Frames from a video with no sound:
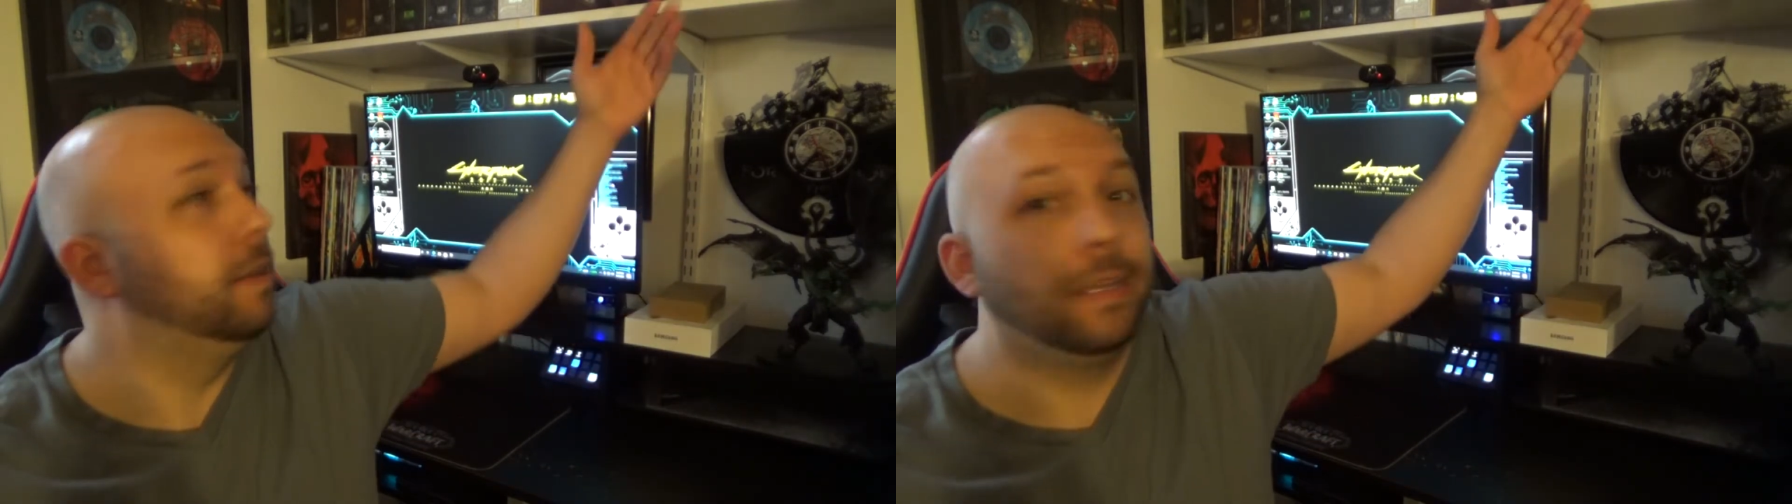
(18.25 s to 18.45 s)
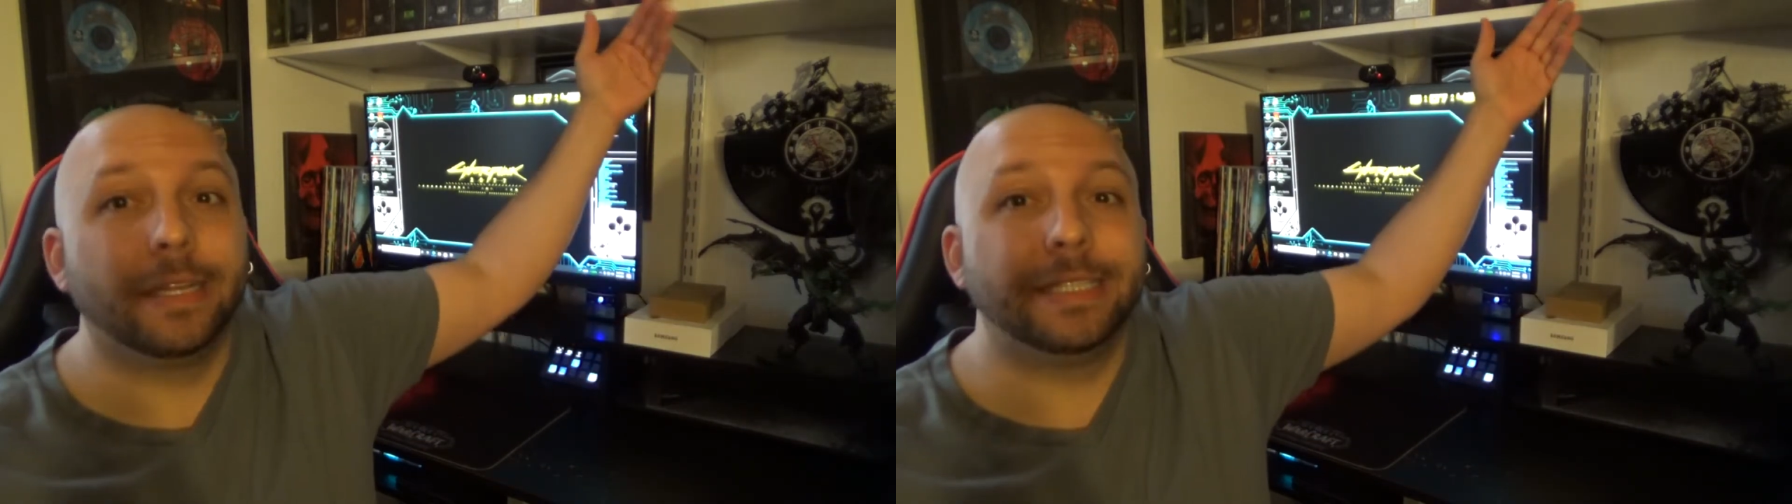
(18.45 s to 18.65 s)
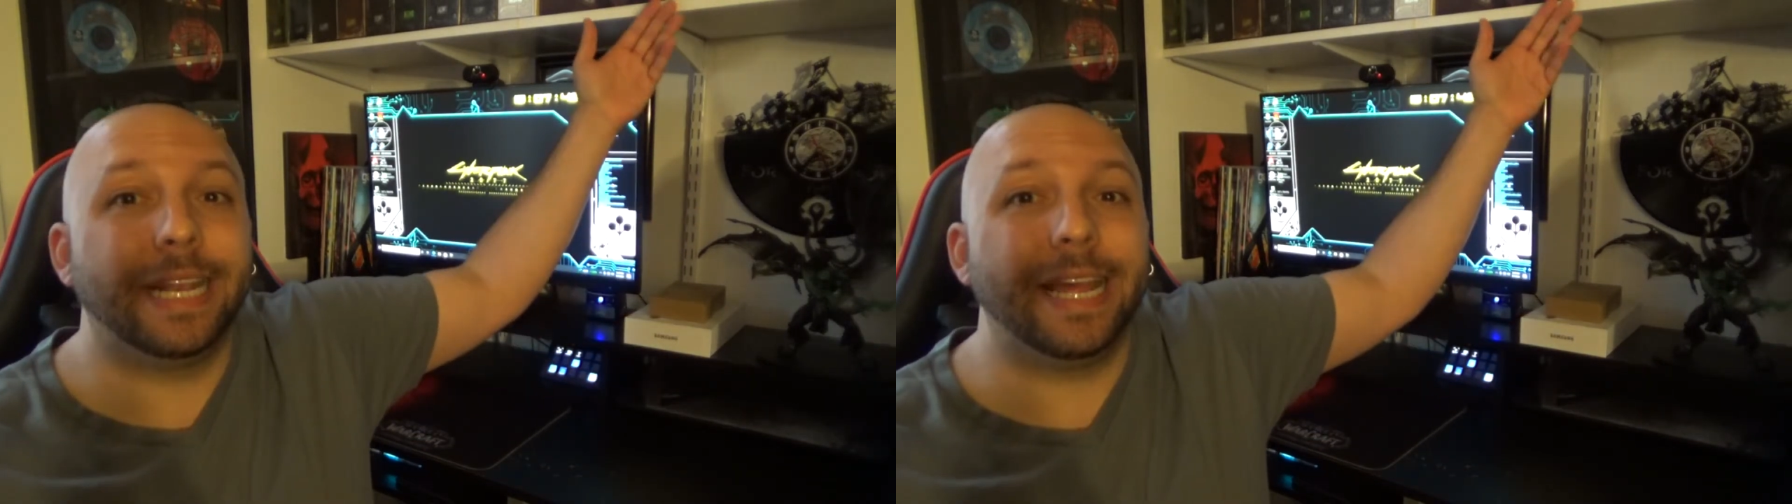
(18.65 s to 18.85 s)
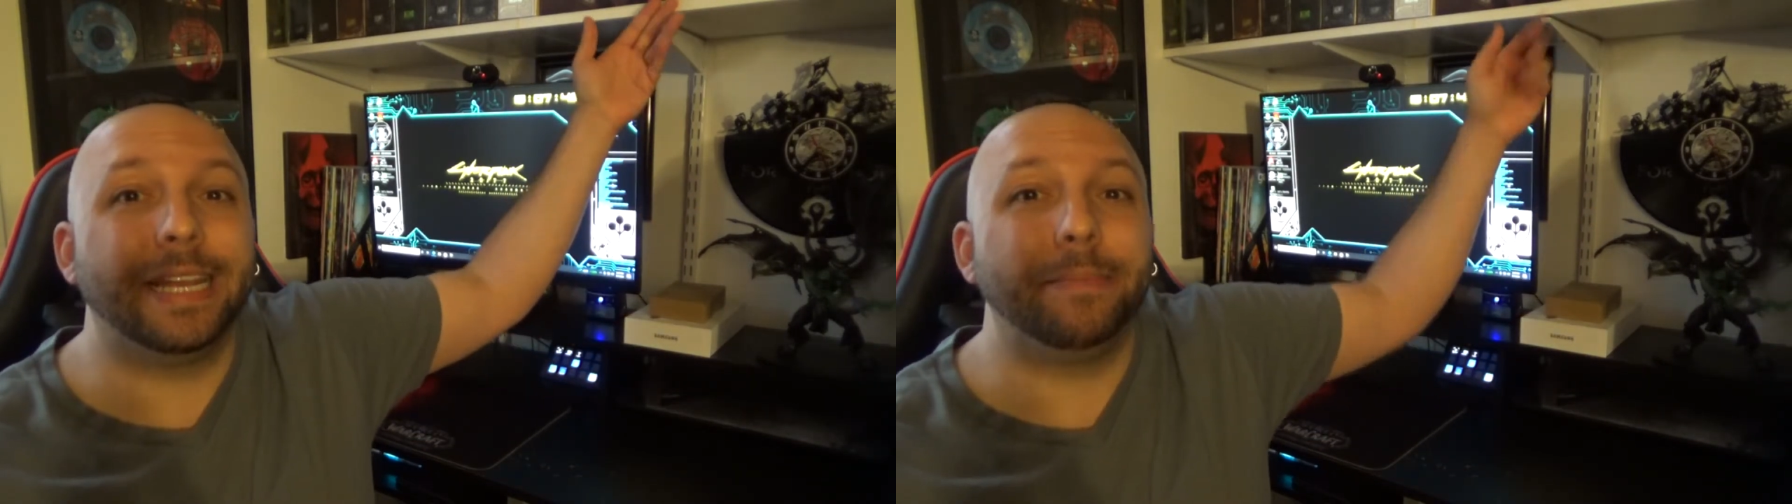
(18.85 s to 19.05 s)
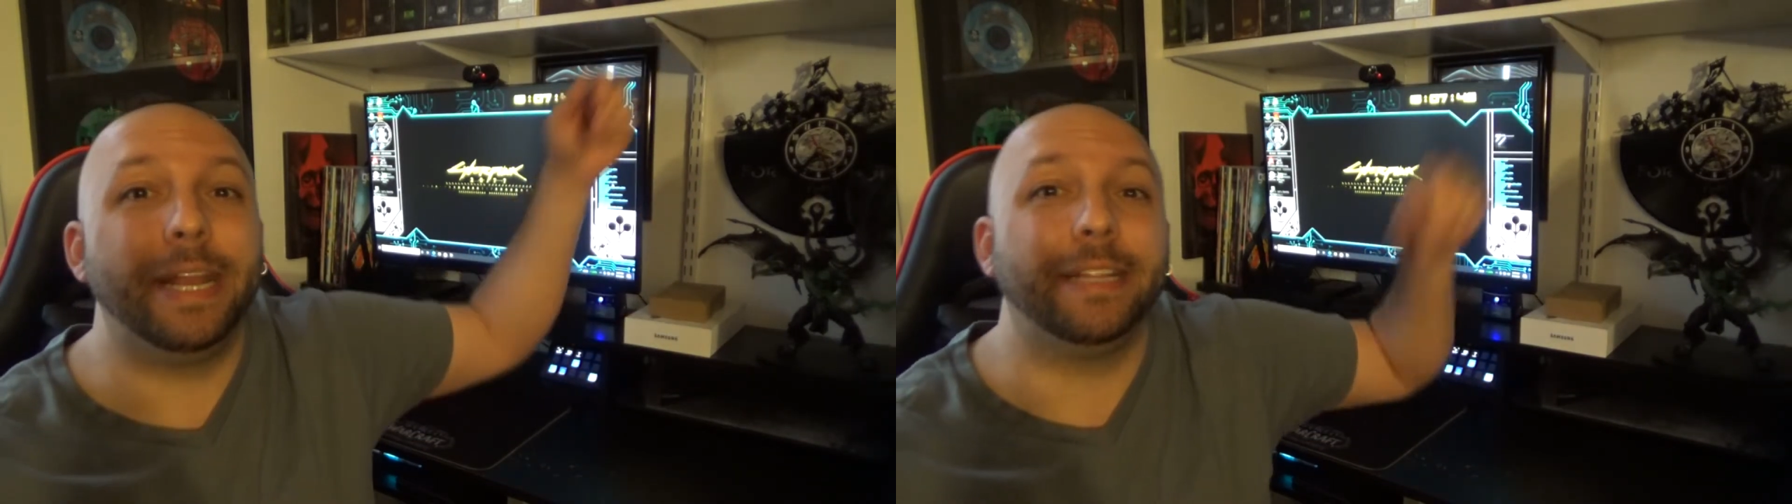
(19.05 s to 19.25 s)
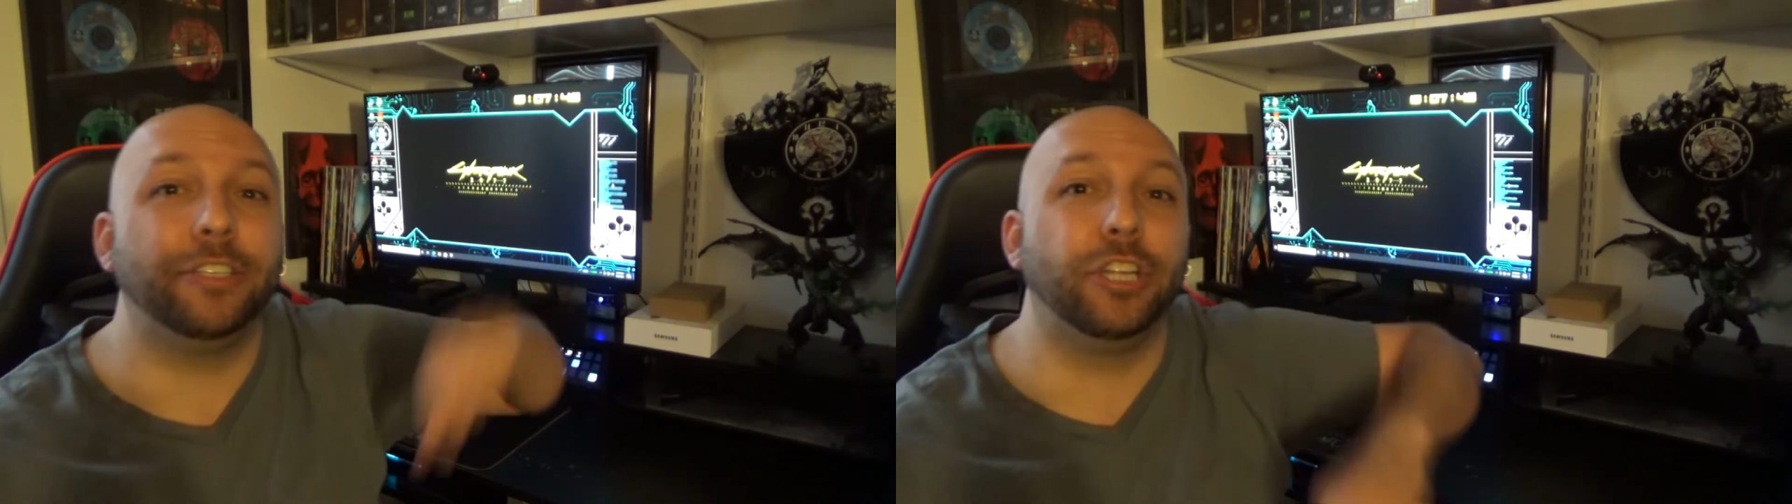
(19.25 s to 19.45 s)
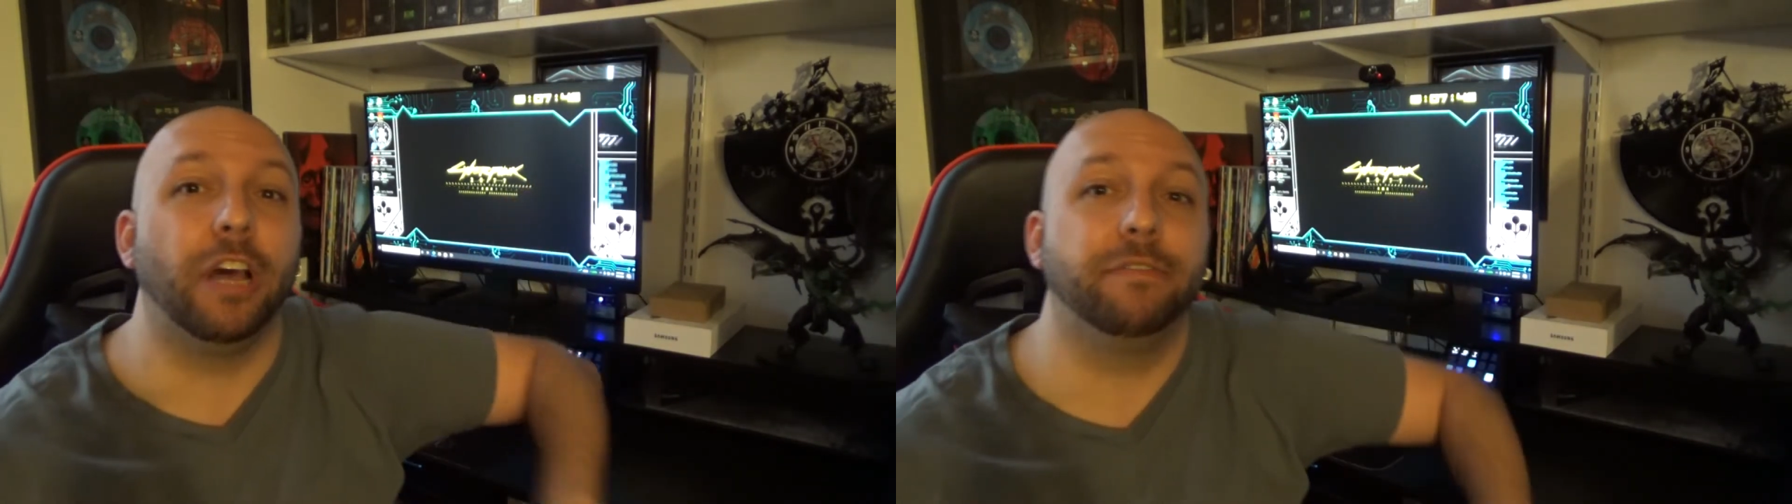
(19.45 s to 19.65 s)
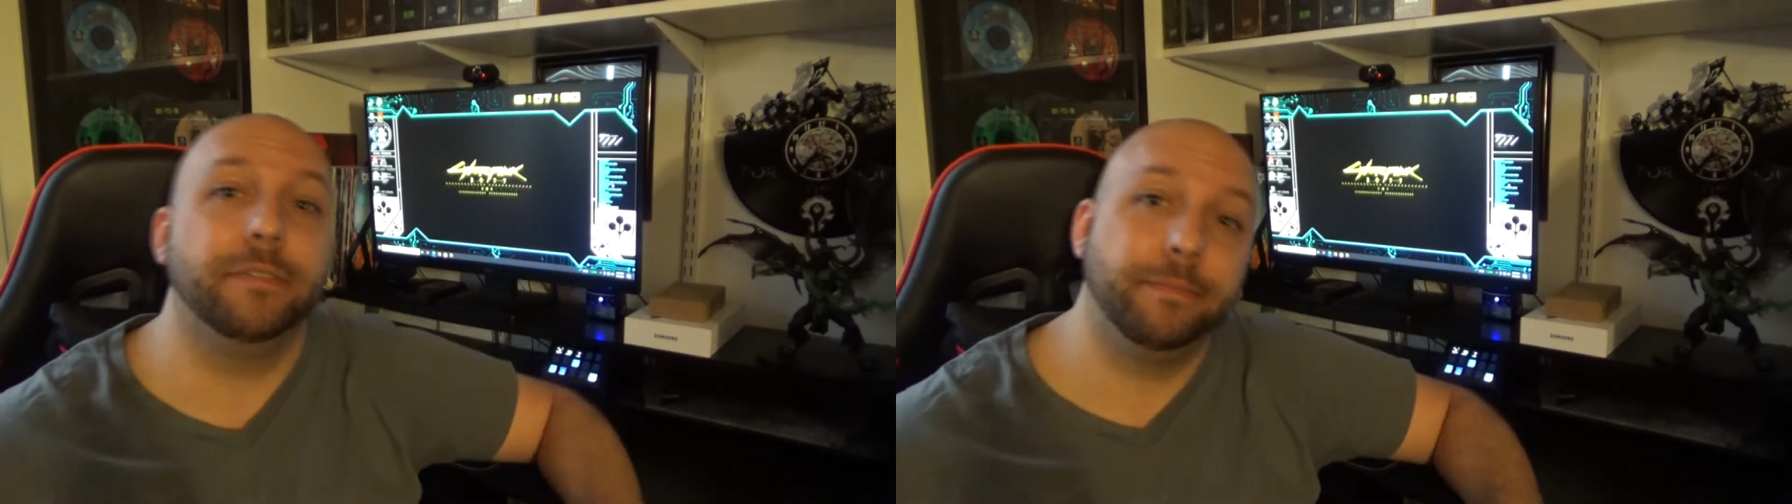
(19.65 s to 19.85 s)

because then I end up hitting the shelf.